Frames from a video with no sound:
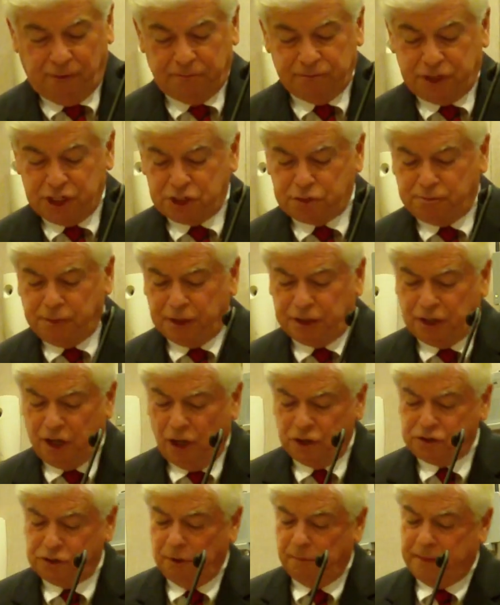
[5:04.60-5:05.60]
from disparate
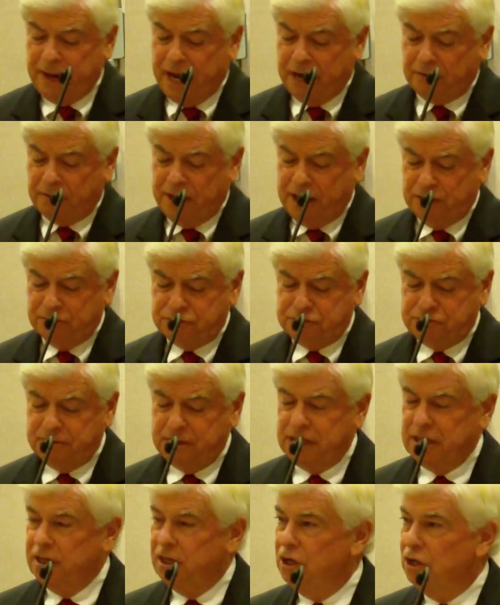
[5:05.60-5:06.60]
cultural backgrounds
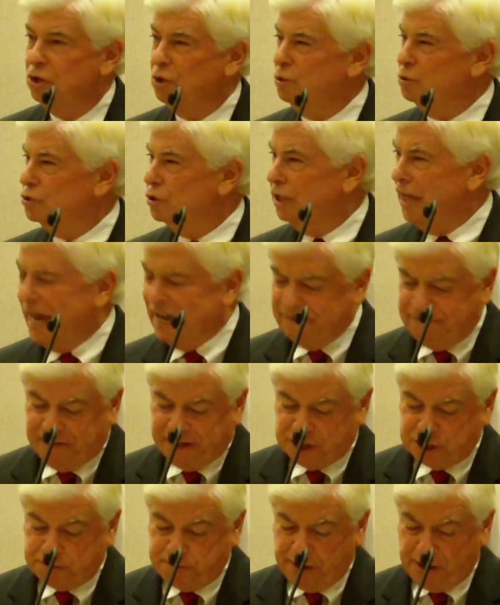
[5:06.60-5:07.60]
whose life
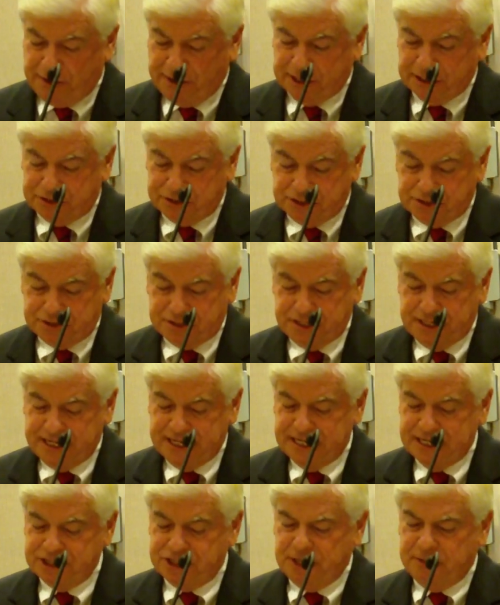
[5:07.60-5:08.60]
experiences
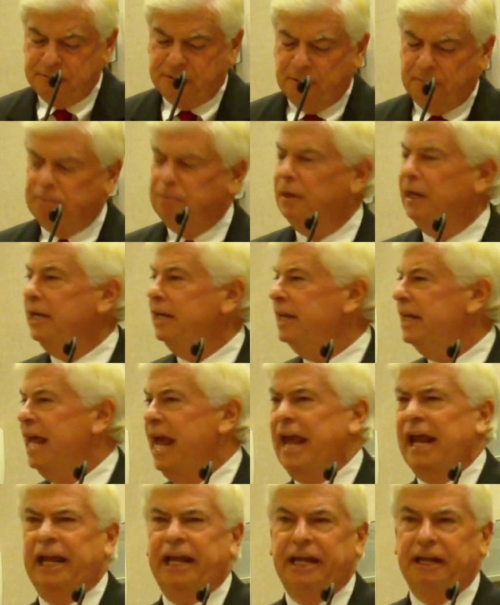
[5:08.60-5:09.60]
seem completely
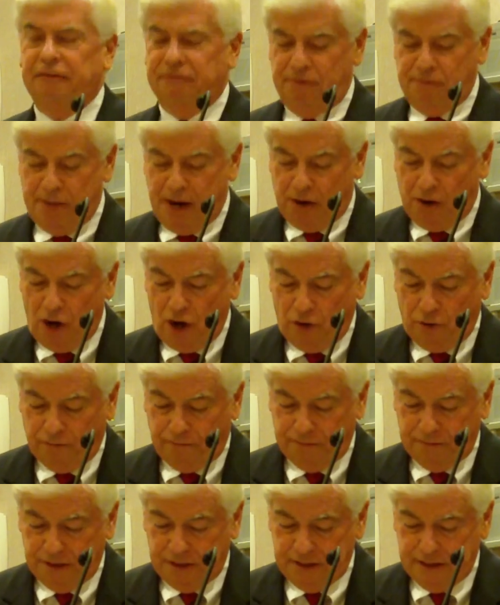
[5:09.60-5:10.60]
alien from our
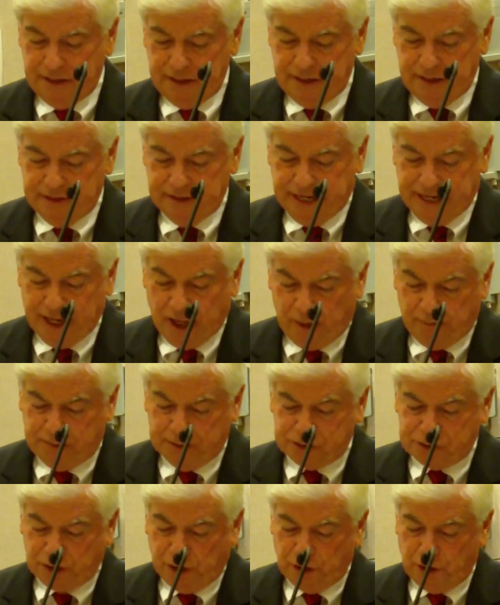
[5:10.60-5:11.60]
own, that help
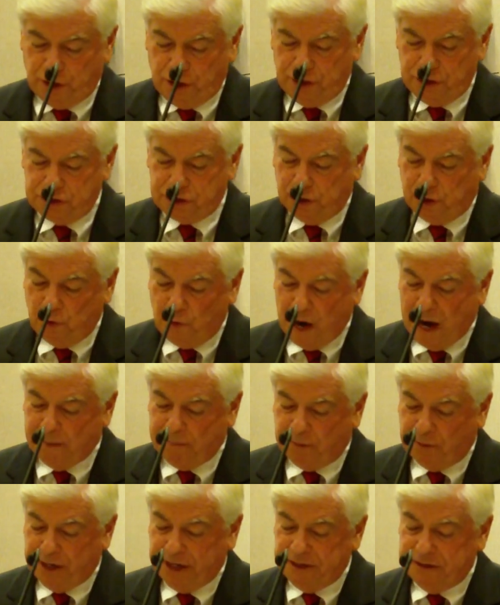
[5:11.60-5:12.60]
us to learn to
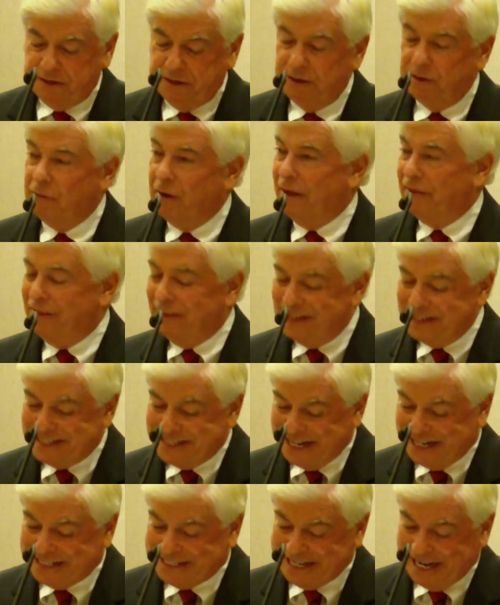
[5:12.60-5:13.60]
cooperate rather than
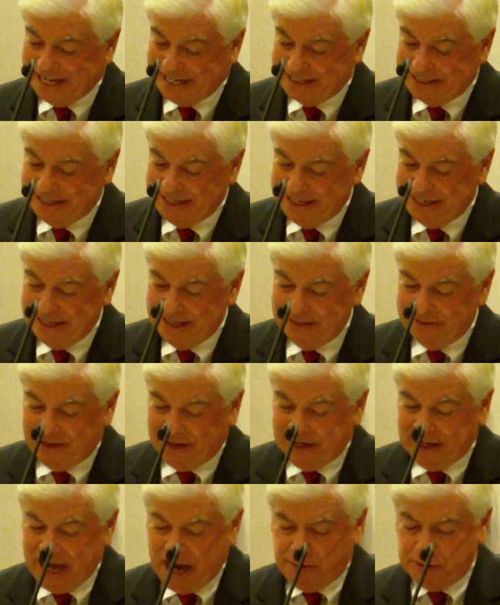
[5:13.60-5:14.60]
dictate,
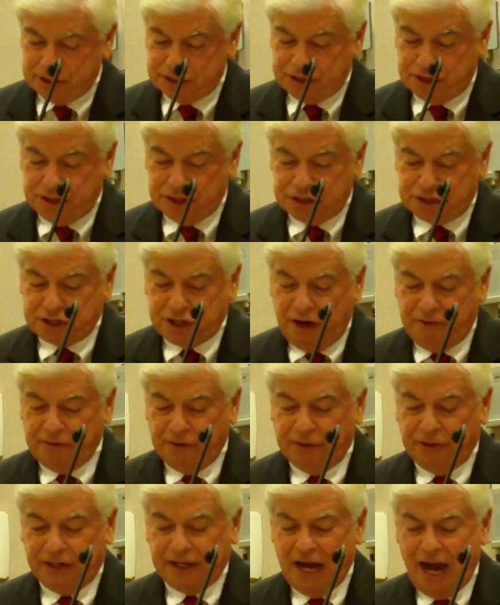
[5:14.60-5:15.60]
that allow us to
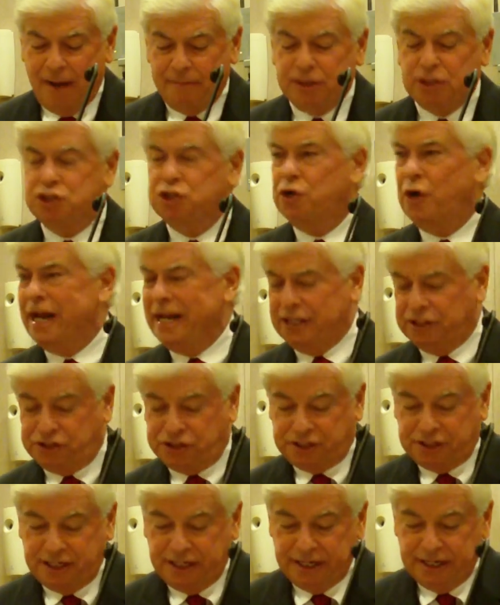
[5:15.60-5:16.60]
discover the common
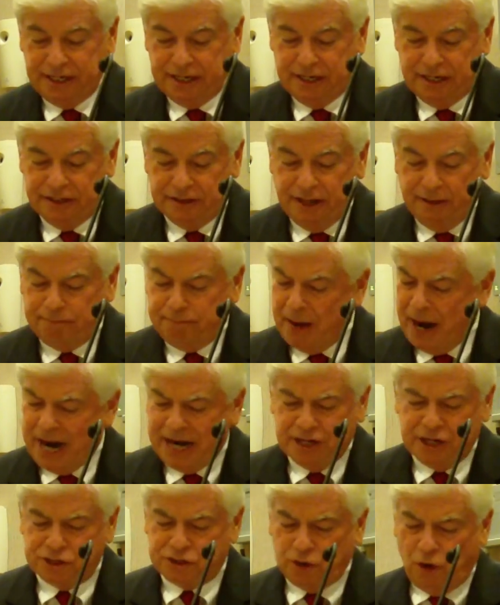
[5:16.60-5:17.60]
traits that
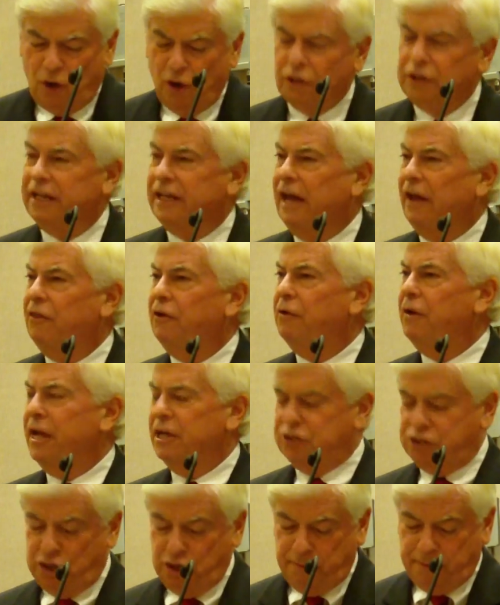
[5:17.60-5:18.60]
bind us all together
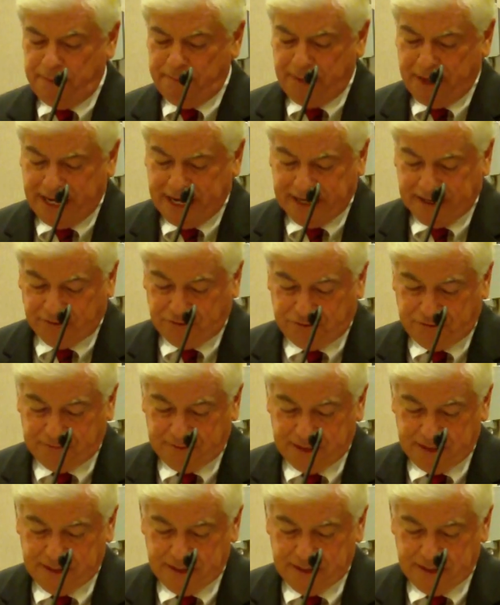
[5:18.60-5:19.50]
as human beings